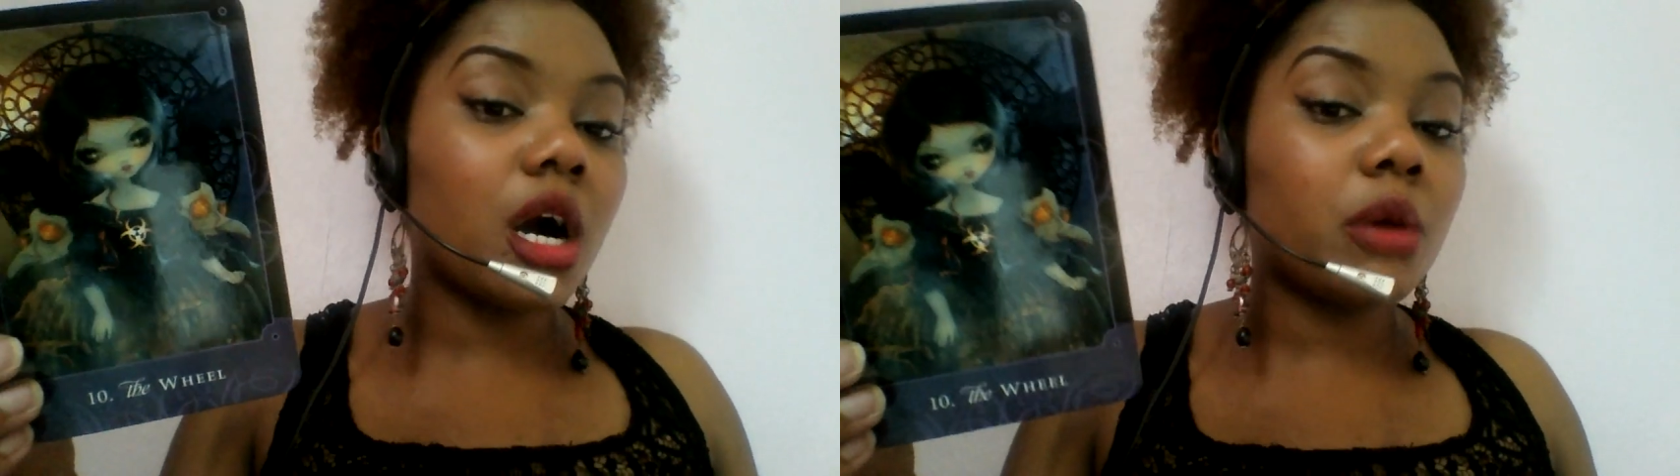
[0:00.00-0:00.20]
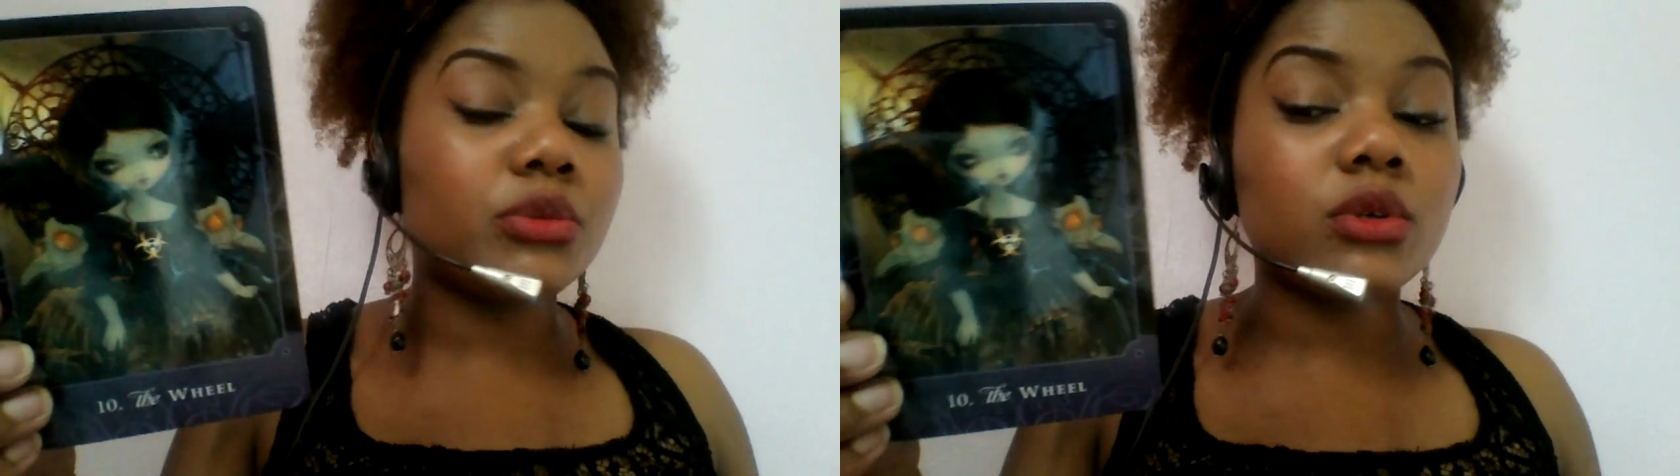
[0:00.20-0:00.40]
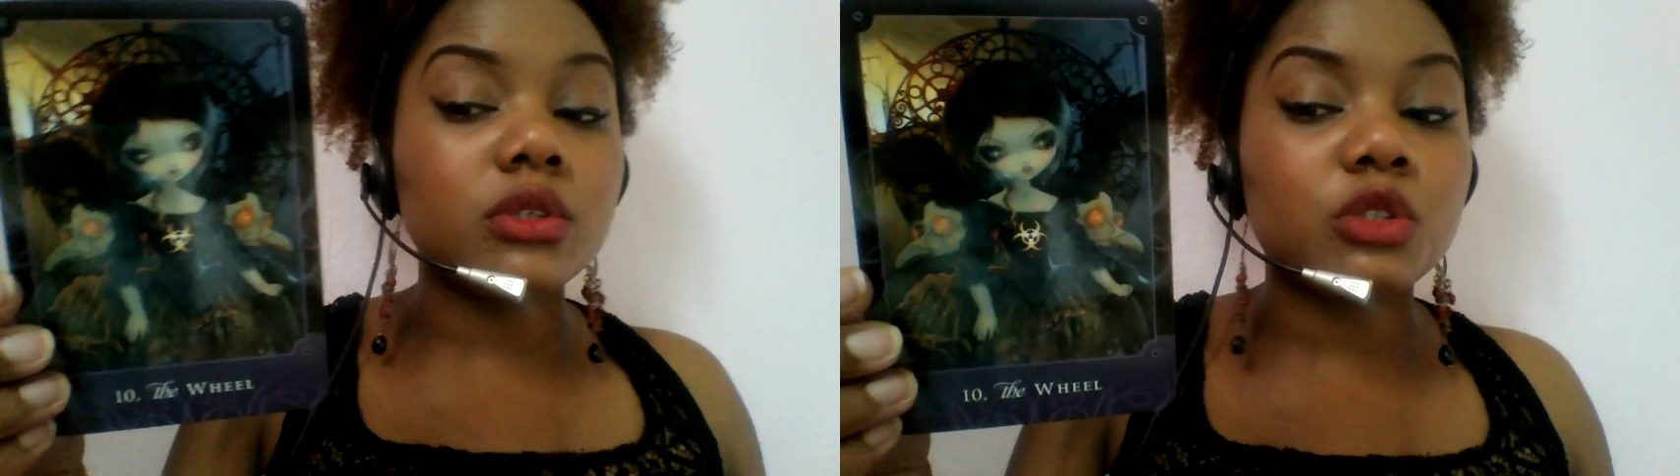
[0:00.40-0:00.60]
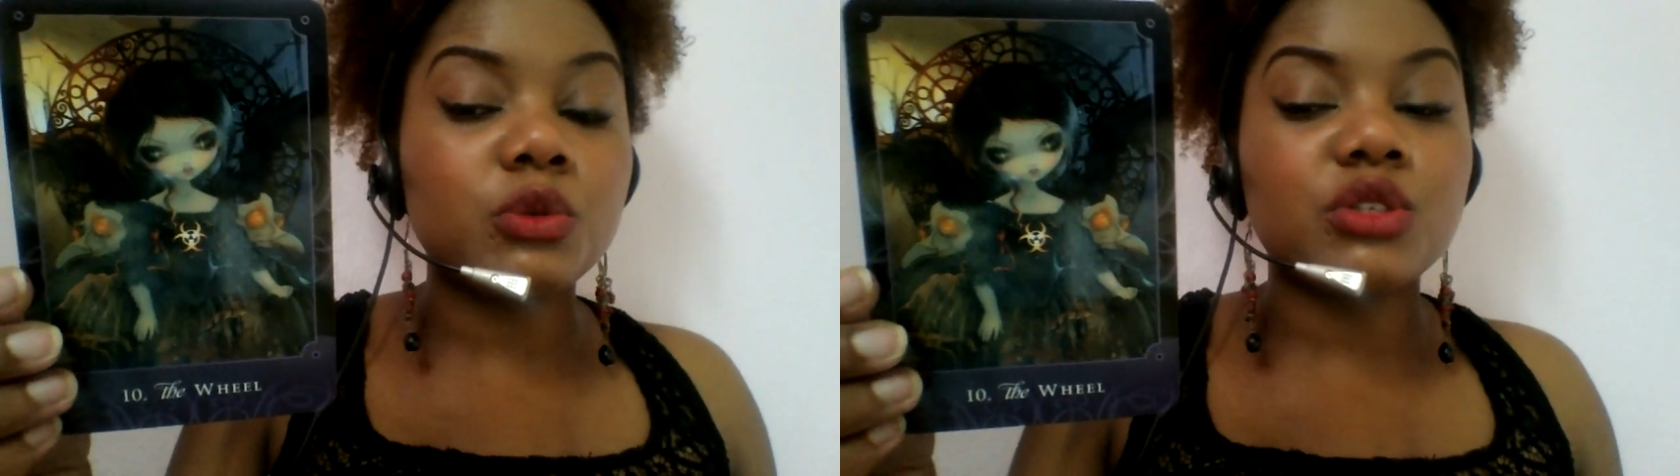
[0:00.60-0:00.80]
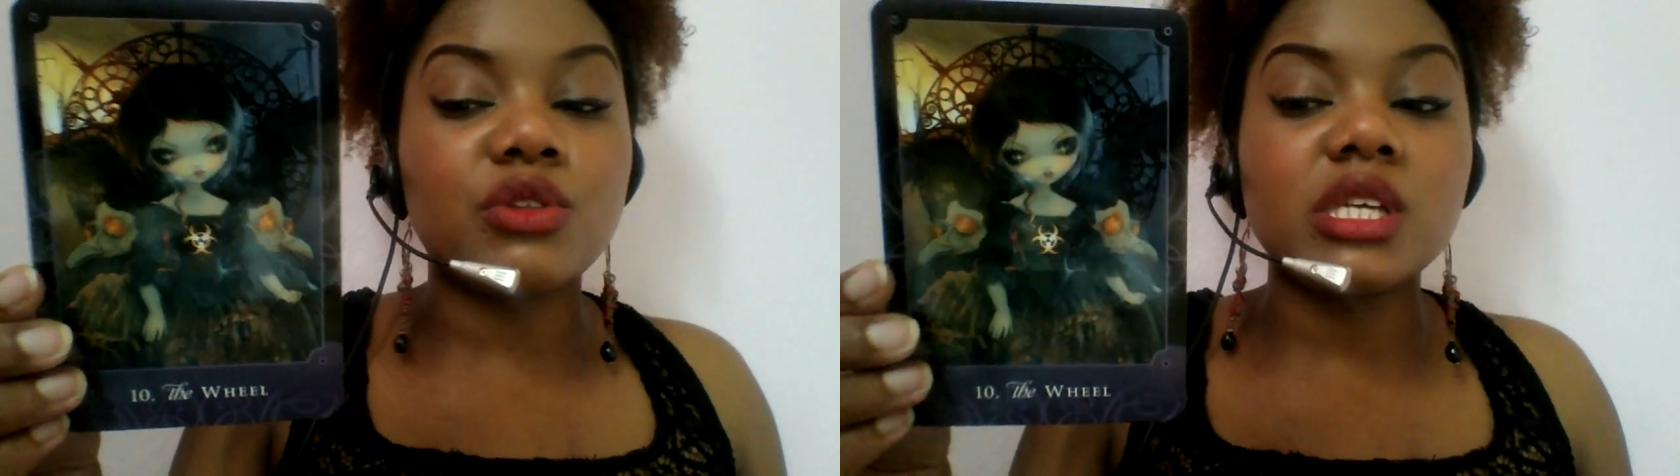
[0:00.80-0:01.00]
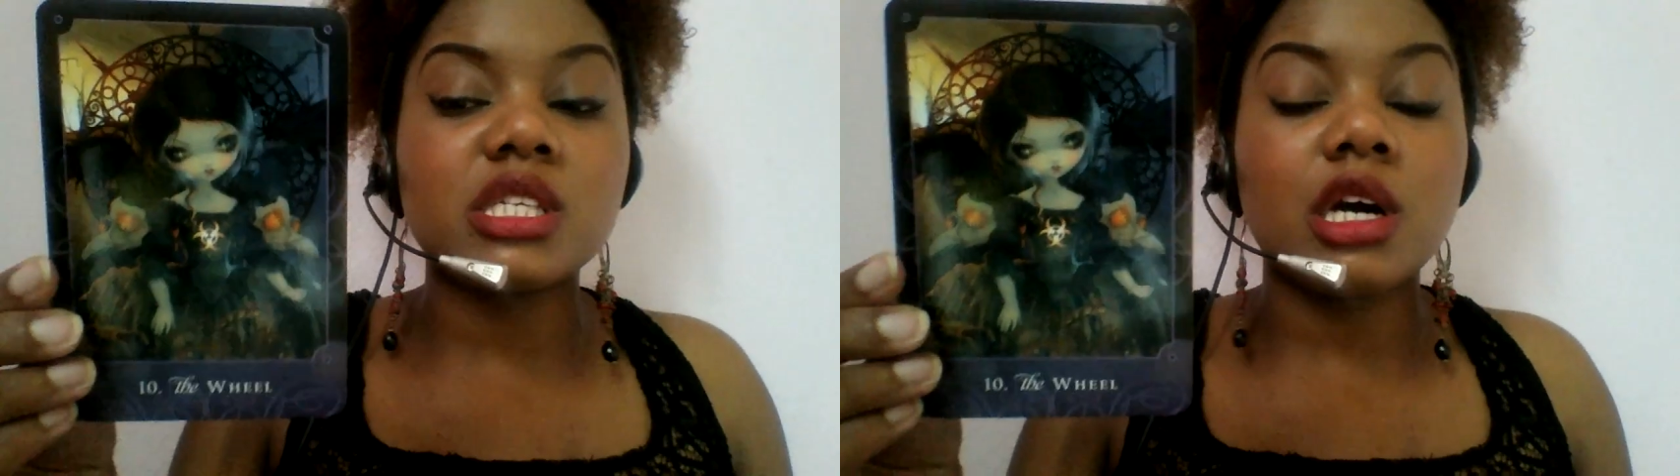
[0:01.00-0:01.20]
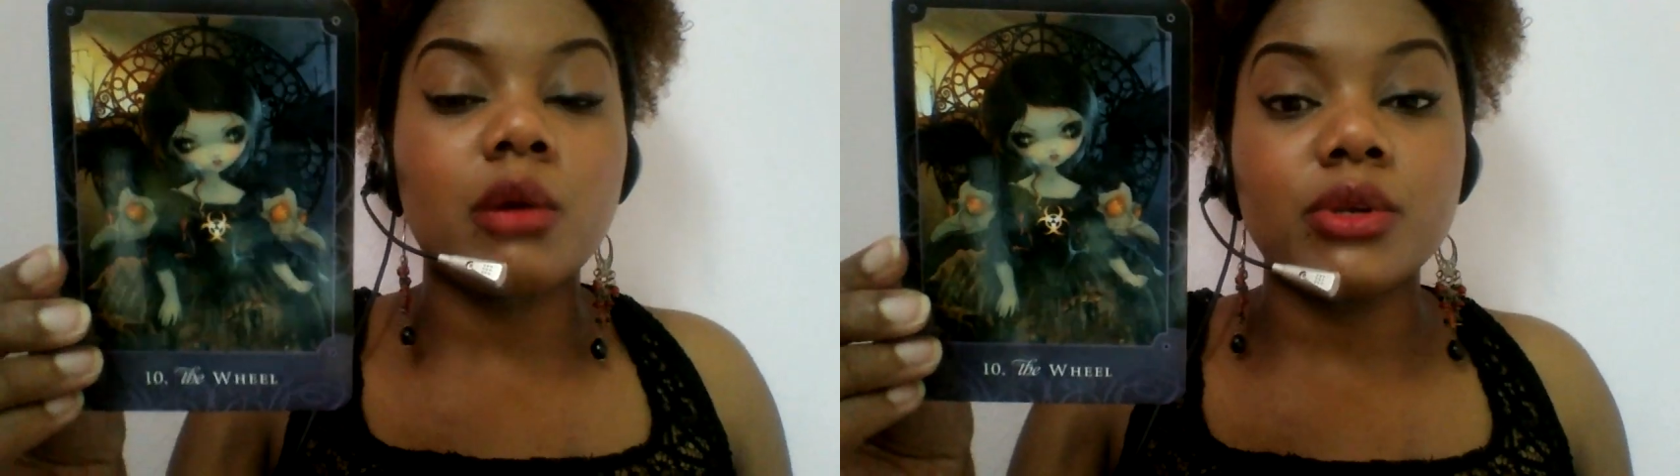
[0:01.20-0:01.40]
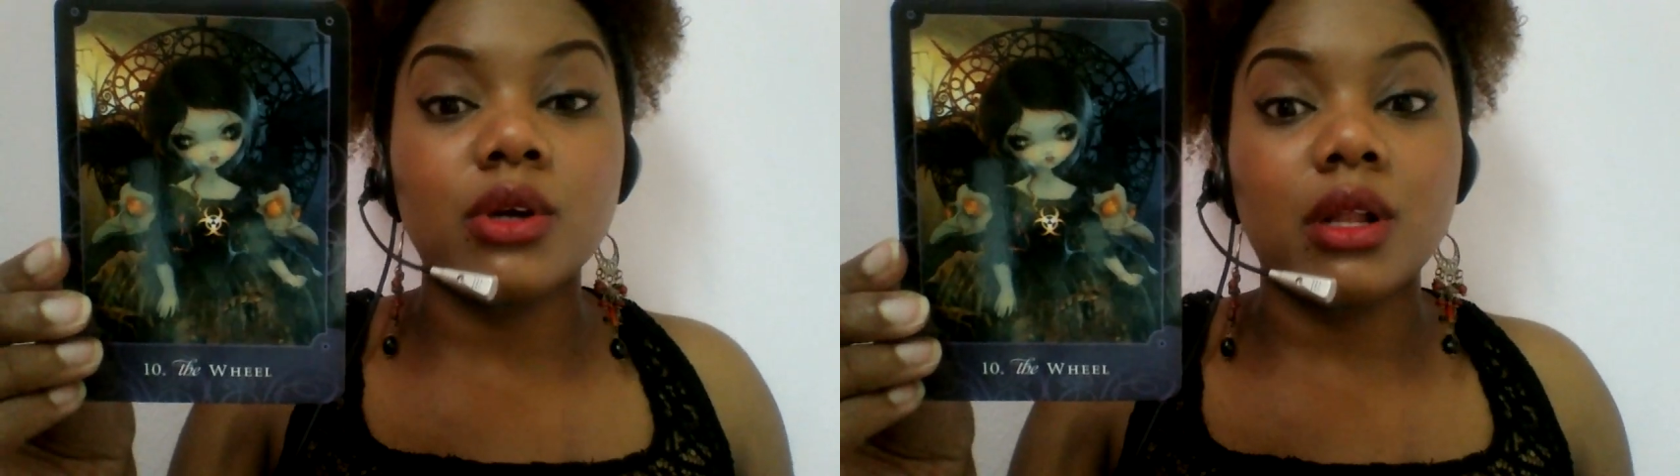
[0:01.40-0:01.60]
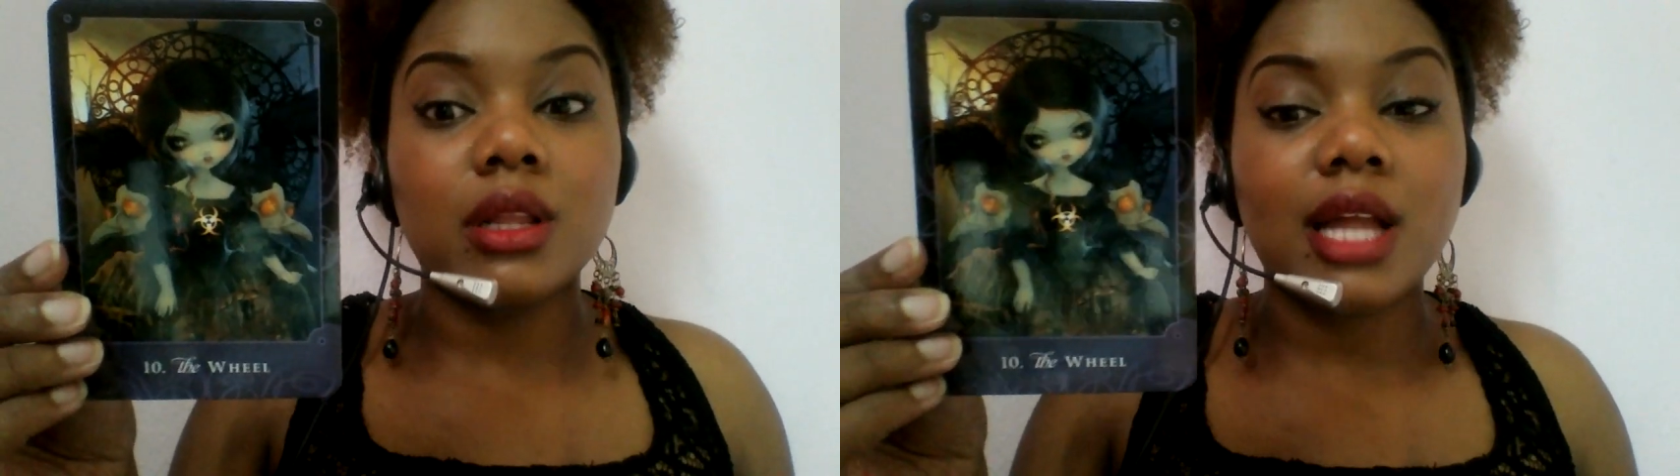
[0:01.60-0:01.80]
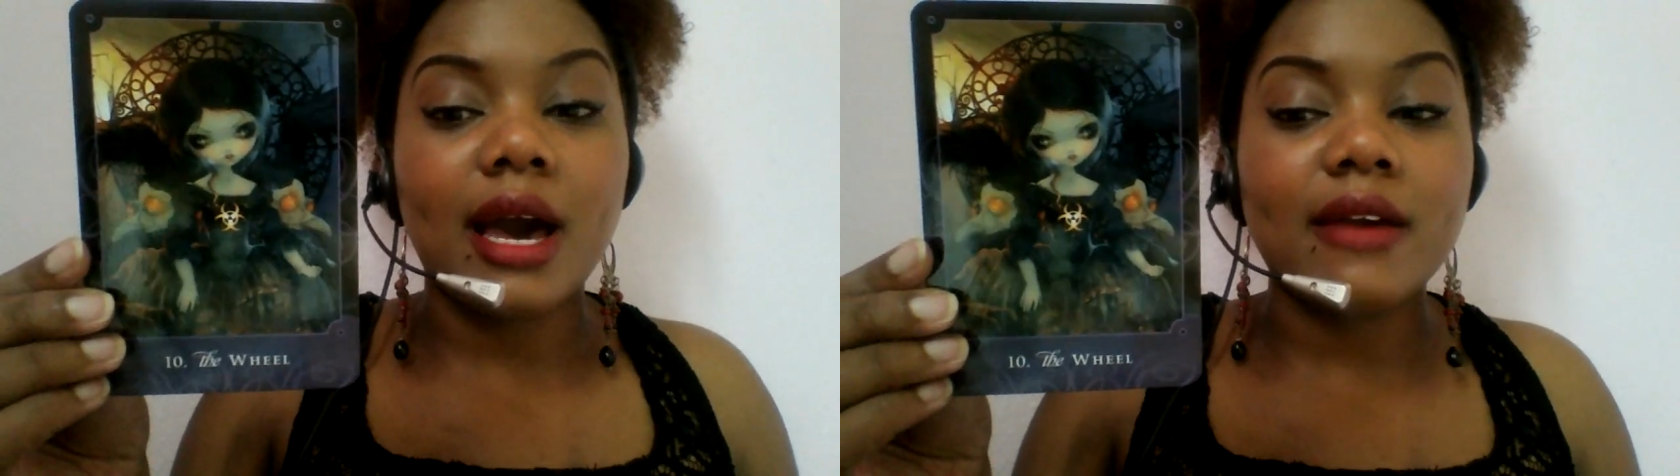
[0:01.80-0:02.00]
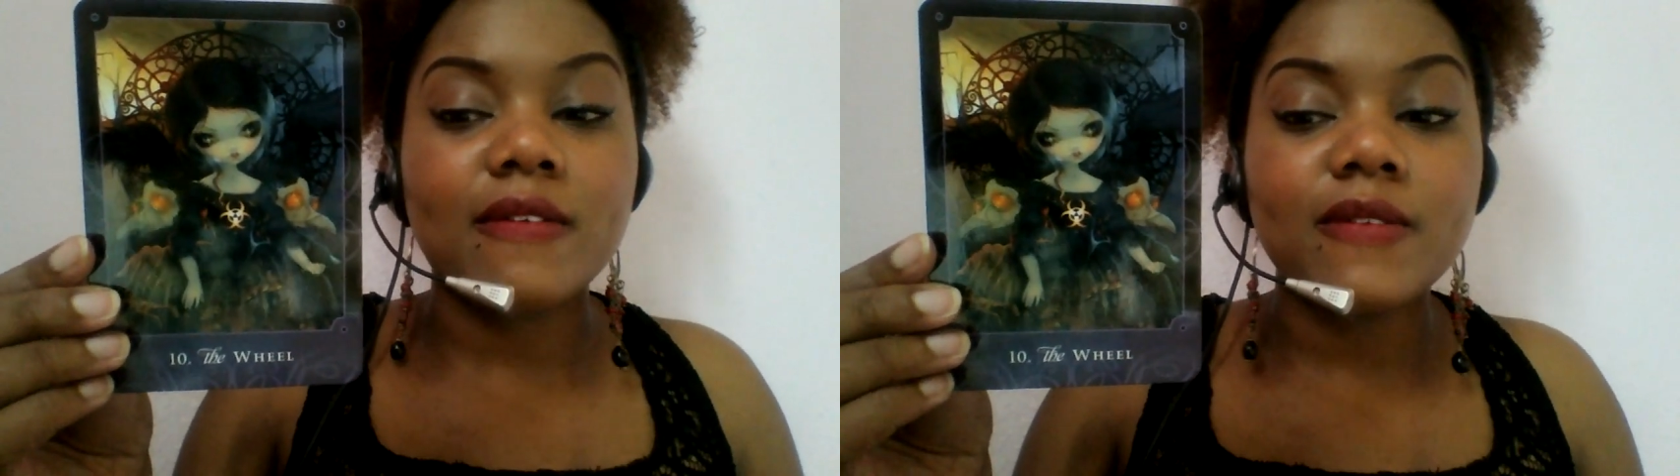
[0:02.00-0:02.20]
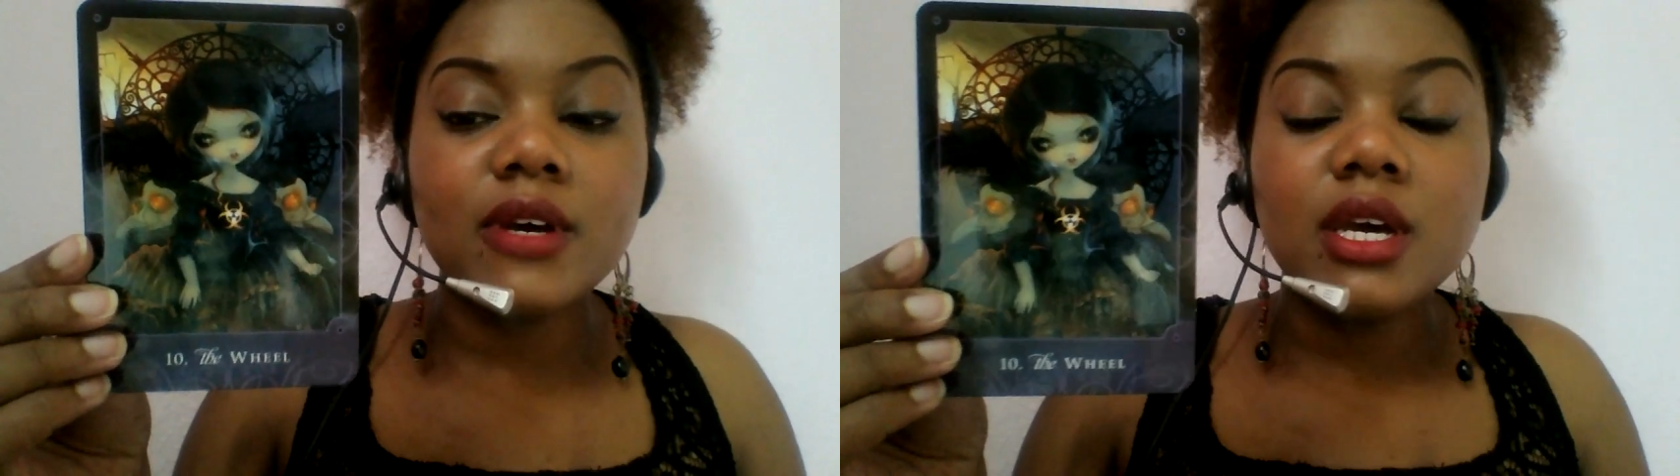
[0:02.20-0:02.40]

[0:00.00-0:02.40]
up you can switch things up in your life